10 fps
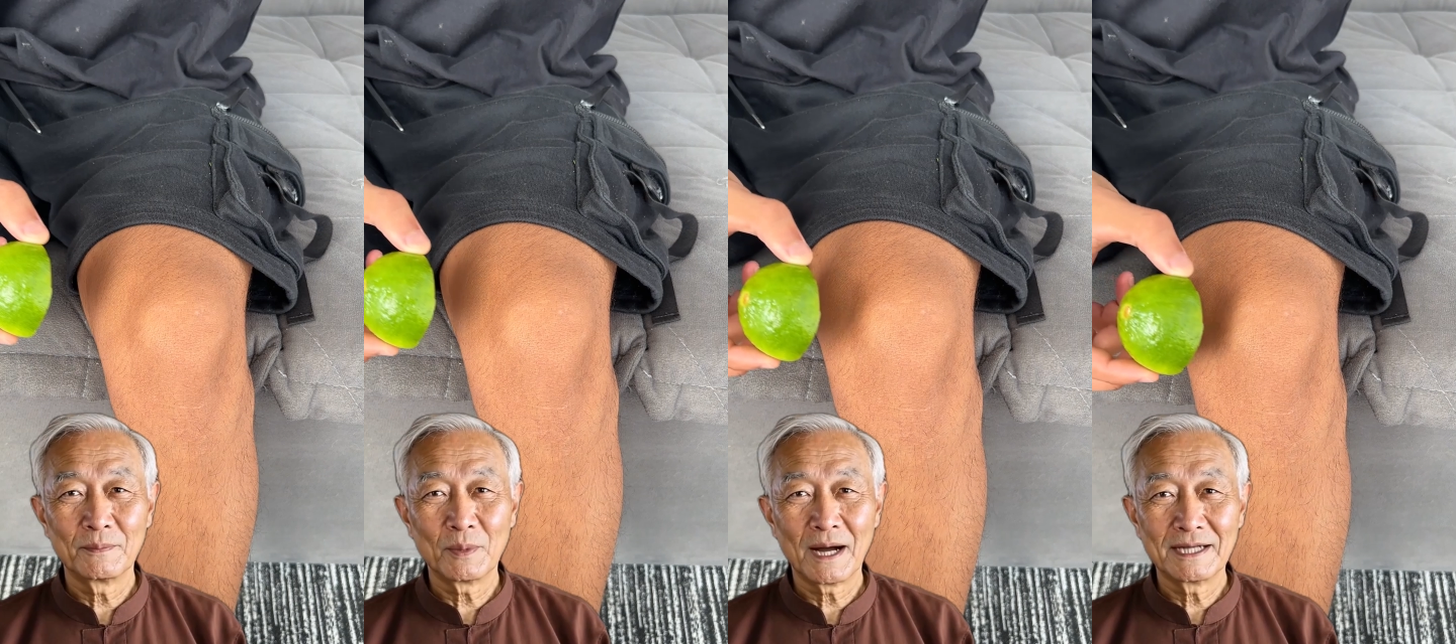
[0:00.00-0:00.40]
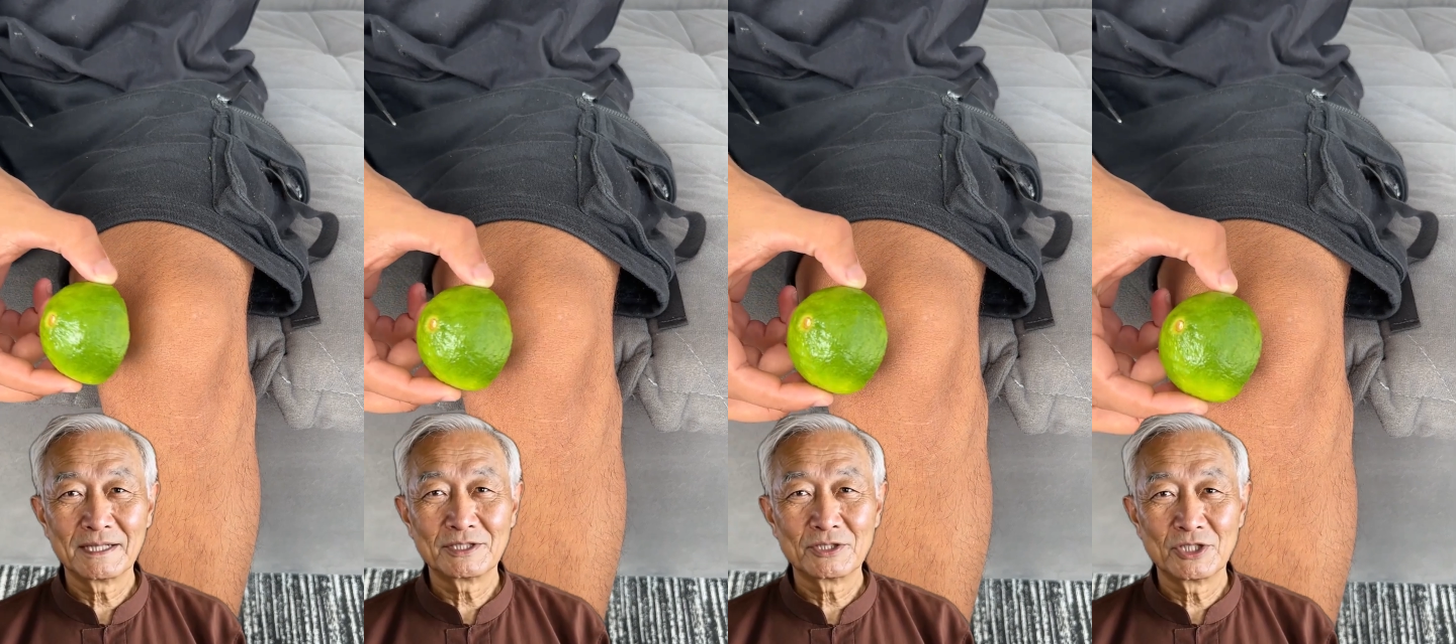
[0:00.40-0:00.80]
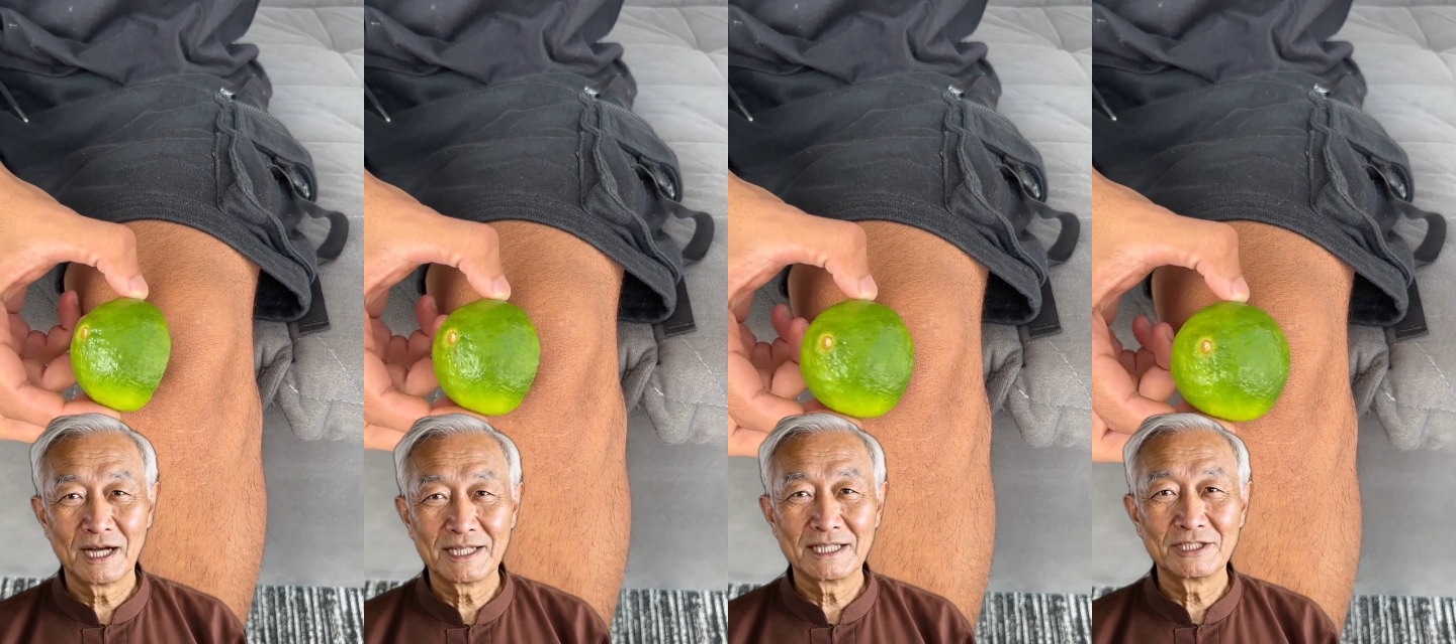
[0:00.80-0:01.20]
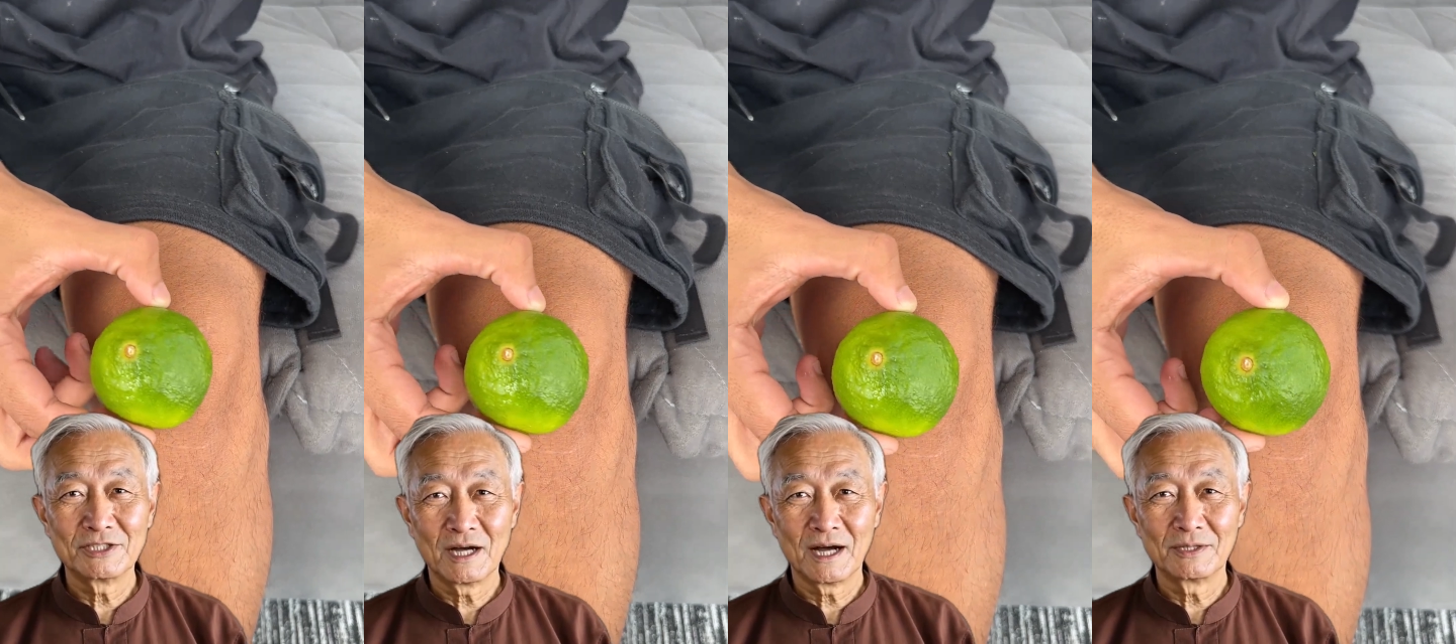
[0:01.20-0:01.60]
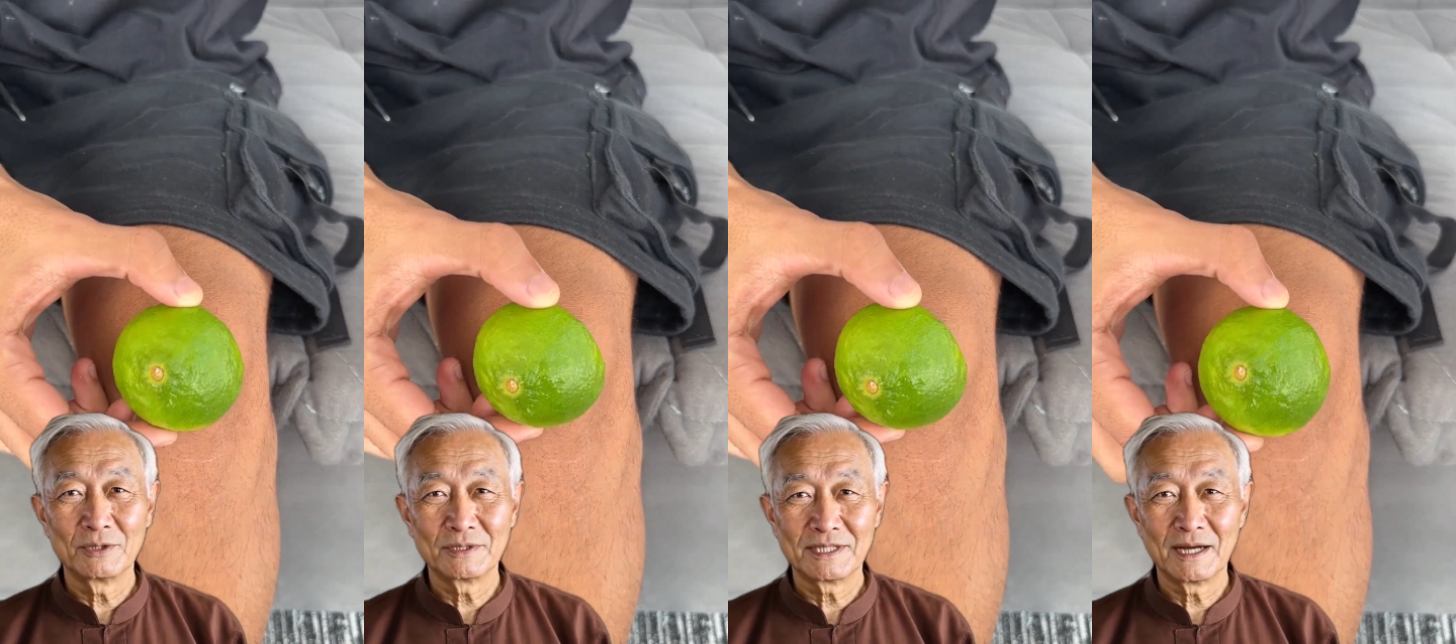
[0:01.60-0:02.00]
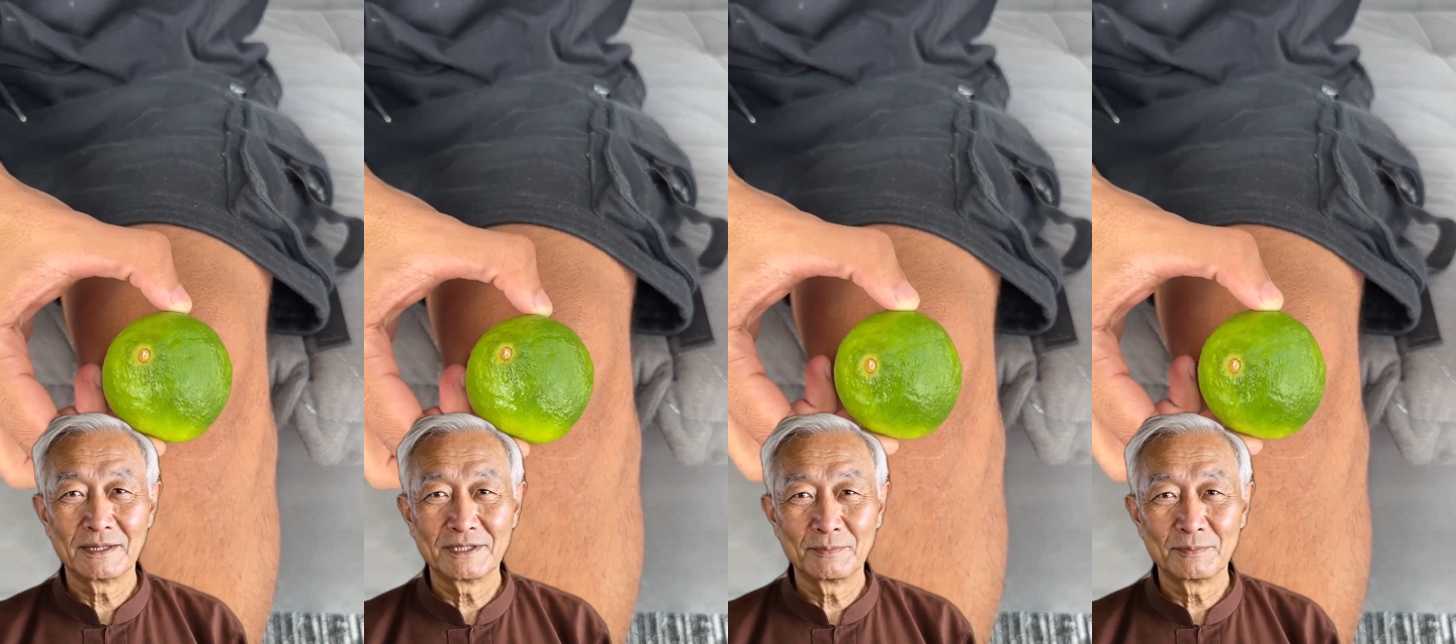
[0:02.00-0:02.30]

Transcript: Why does a Chinese doctor tell his